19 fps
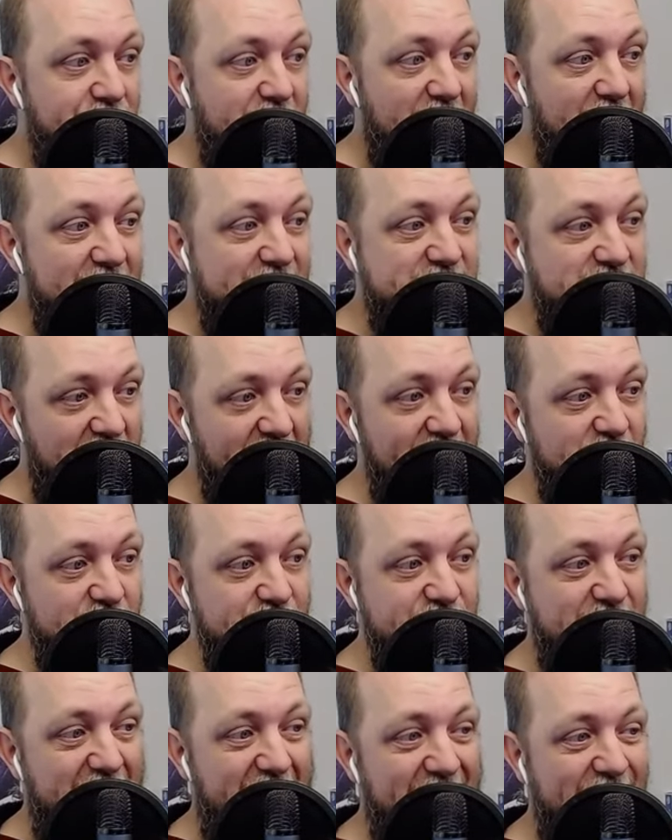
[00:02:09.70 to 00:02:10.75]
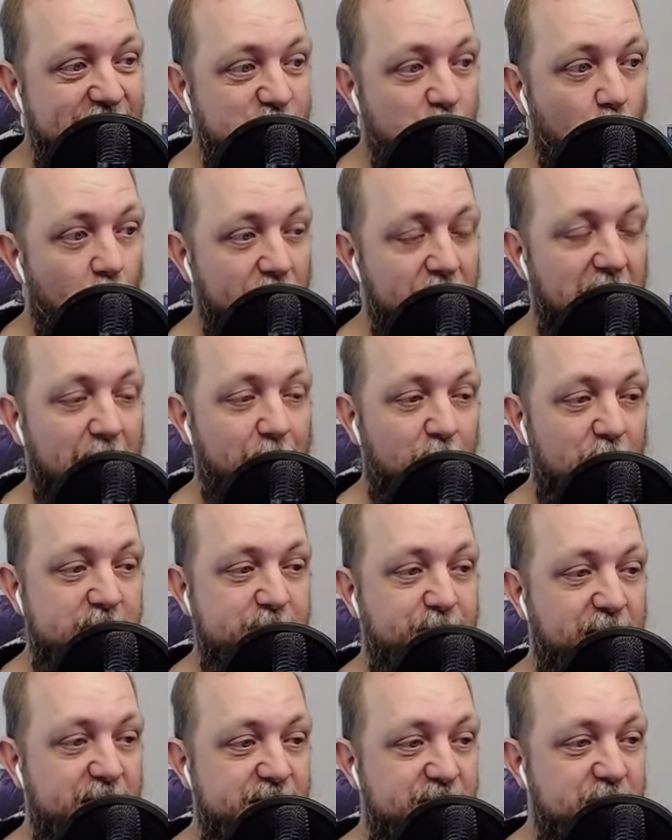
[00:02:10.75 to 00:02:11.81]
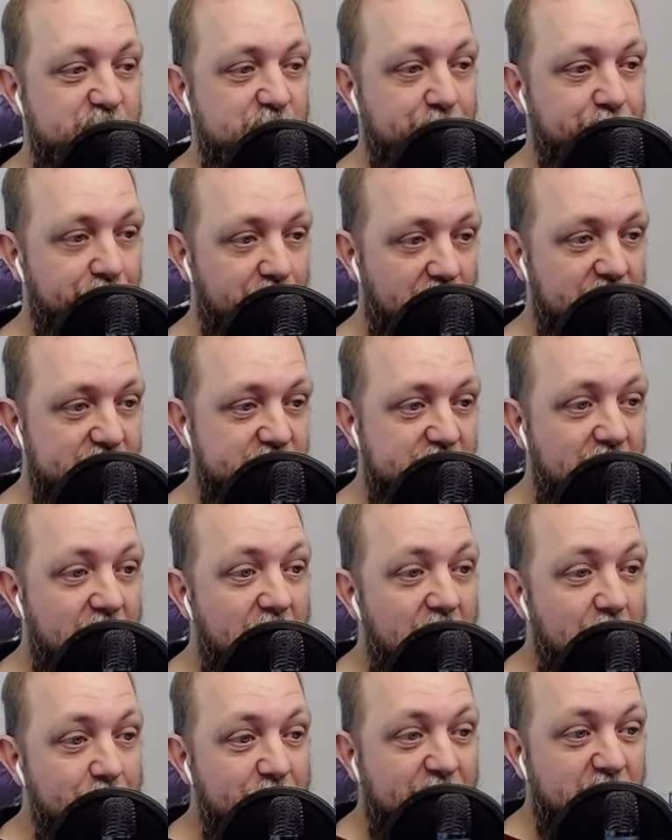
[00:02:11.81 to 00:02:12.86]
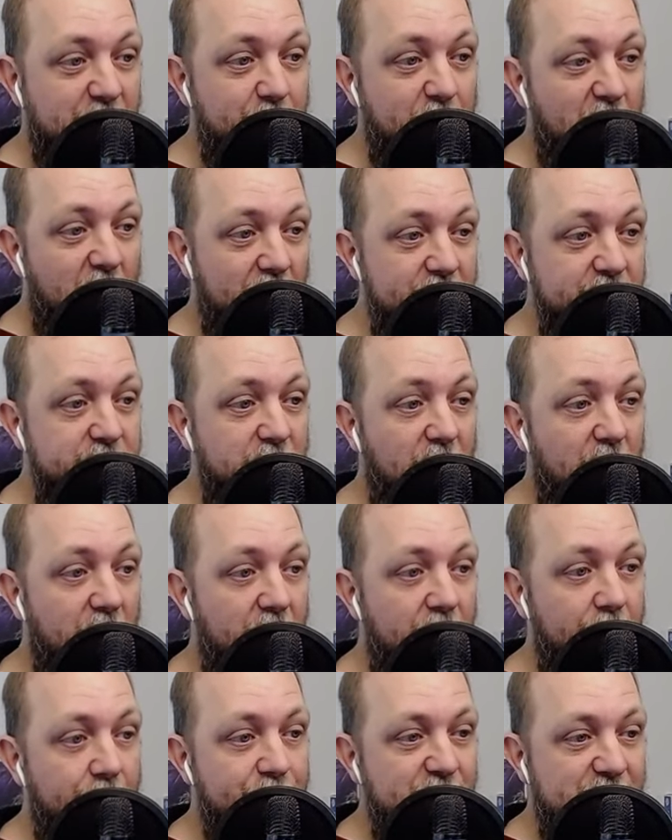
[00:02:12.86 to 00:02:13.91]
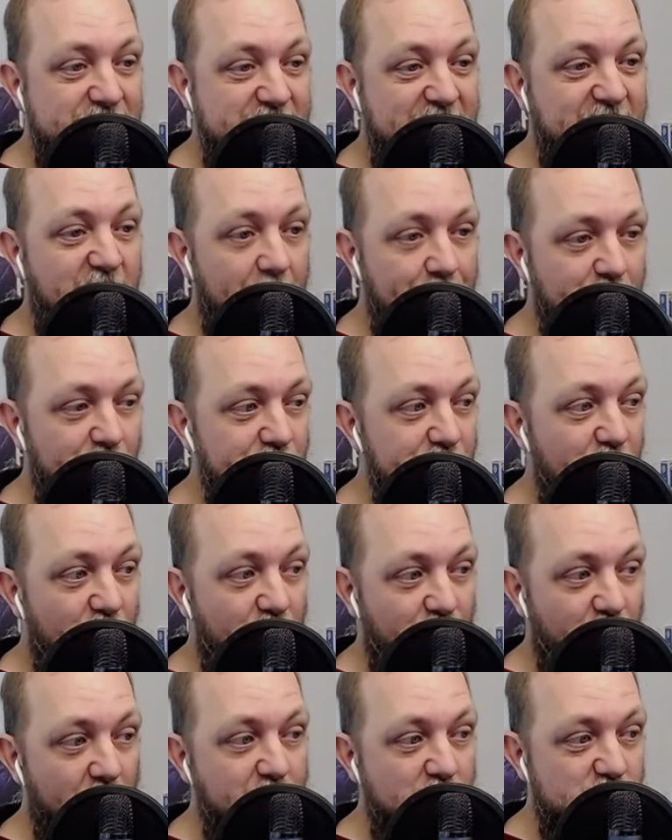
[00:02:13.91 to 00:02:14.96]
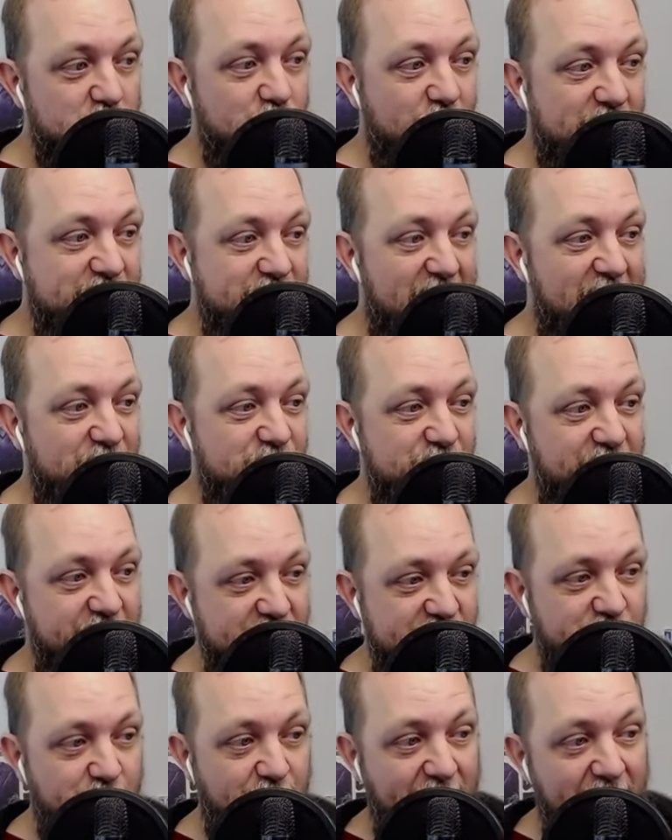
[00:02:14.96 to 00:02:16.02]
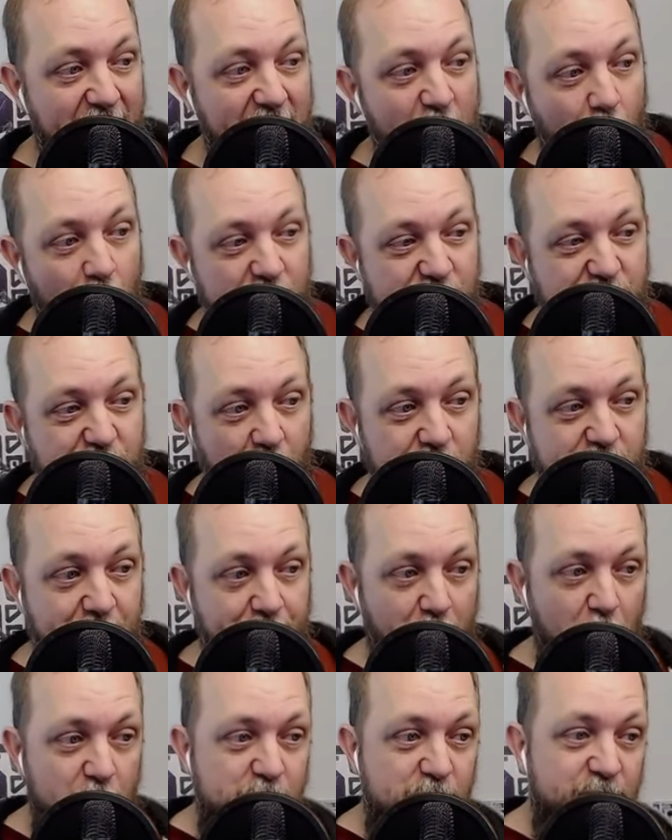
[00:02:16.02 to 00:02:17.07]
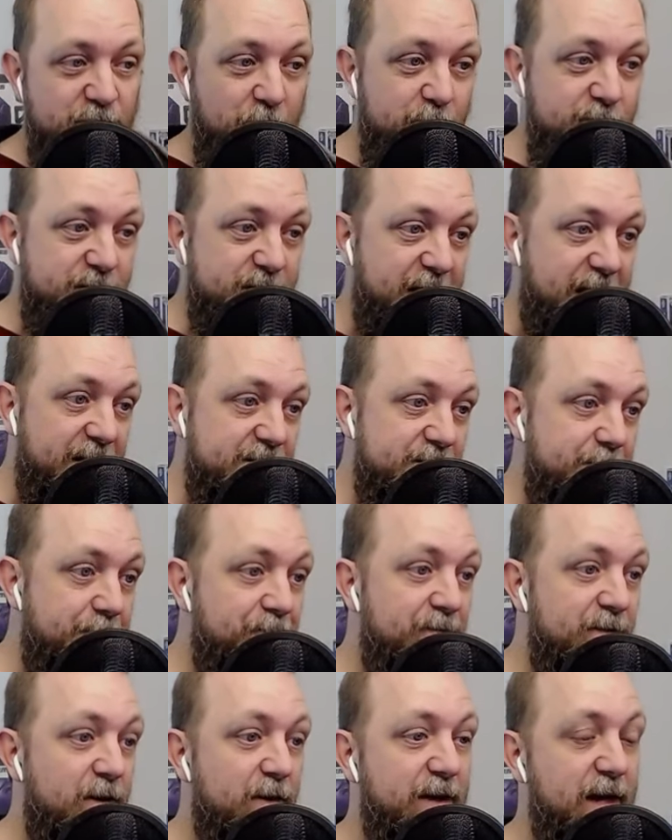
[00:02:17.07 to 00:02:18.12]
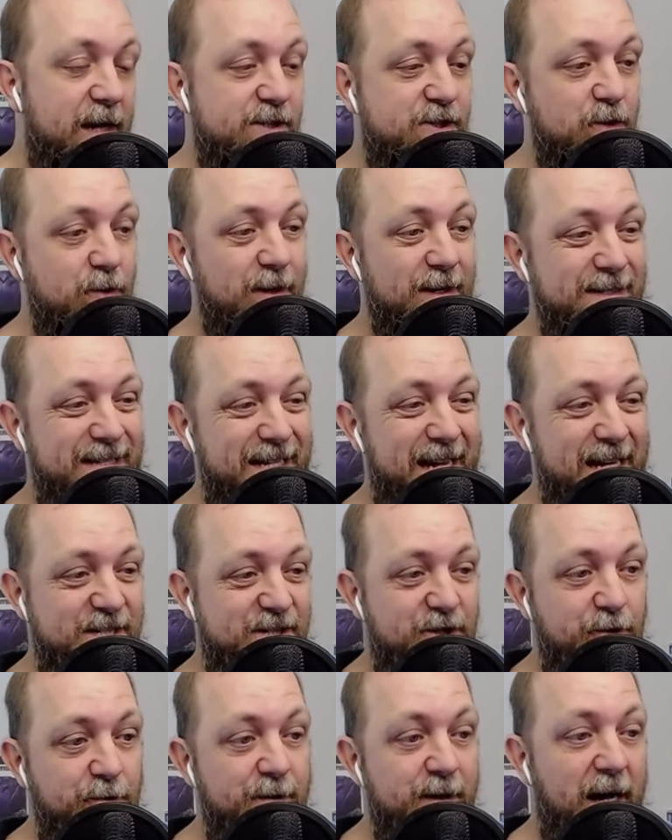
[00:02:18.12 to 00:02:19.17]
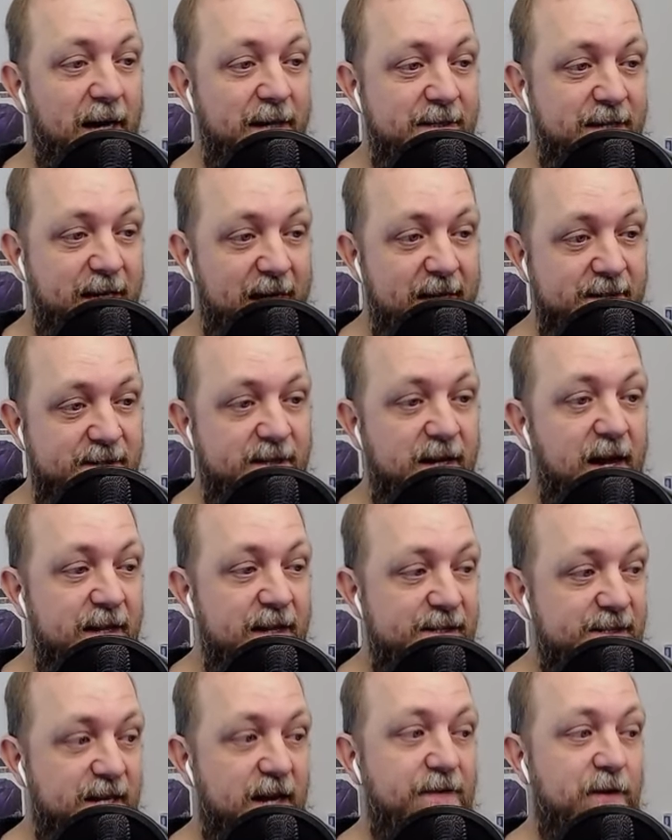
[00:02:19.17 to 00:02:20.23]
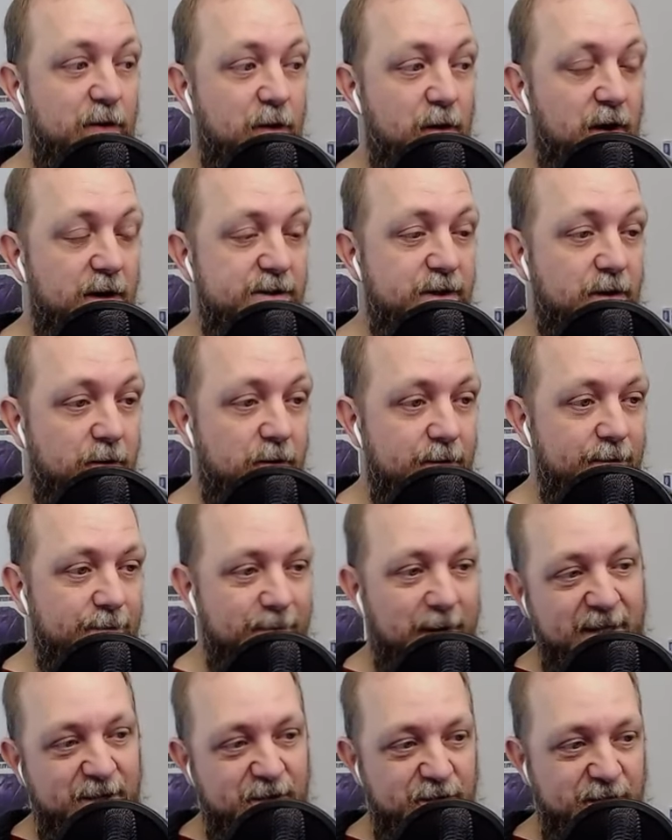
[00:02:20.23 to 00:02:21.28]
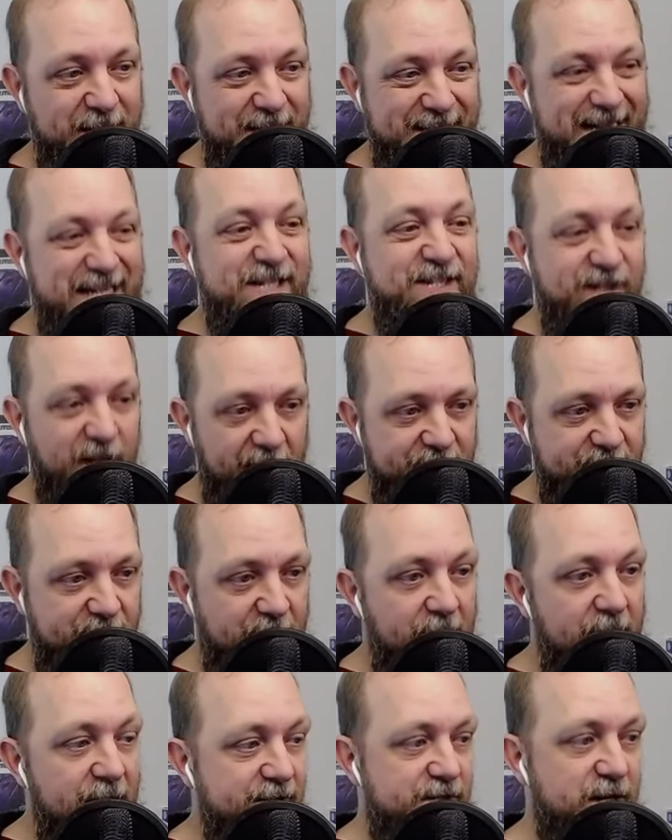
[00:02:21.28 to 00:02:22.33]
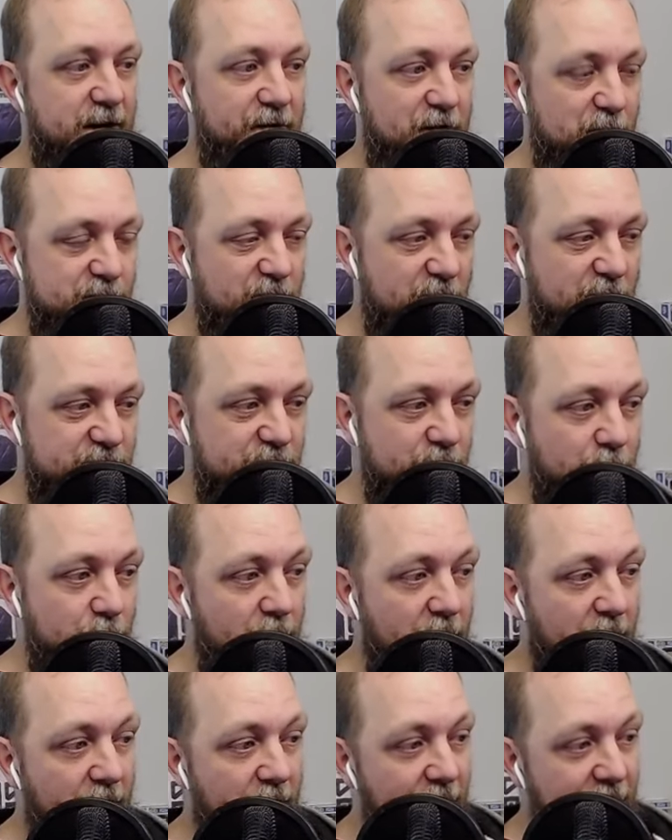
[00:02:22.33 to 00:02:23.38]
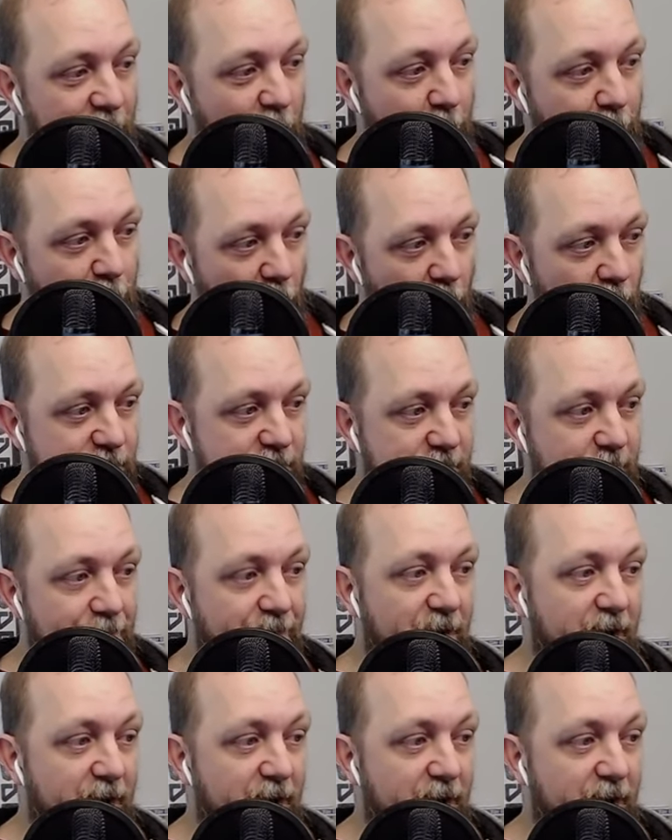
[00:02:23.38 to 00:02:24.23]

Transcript: and titles added to one library's PlayStation Plus, become un- uh, decoupled from your transaction history, which shows the purchase of those things. Okay, so DSU uh, DS said there are also, or I should say DSuds said there's also uh, in their post.